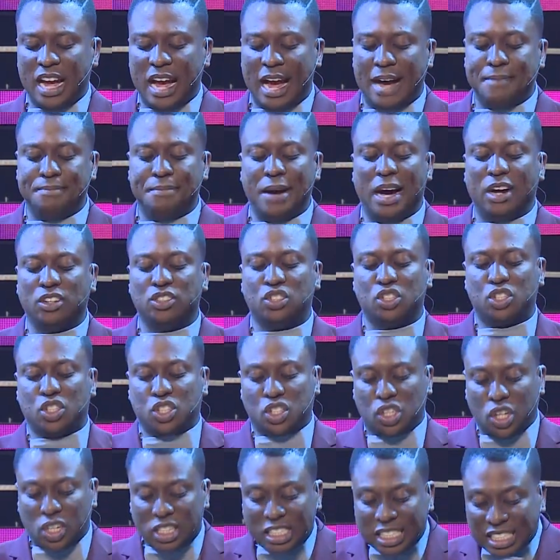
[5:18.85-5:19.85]
about
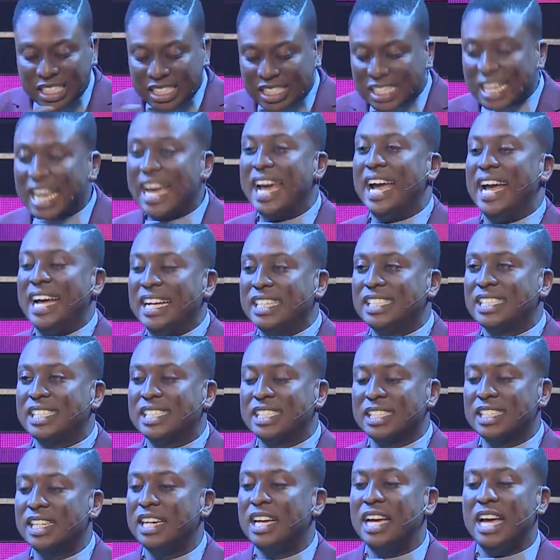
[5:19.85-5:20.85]
success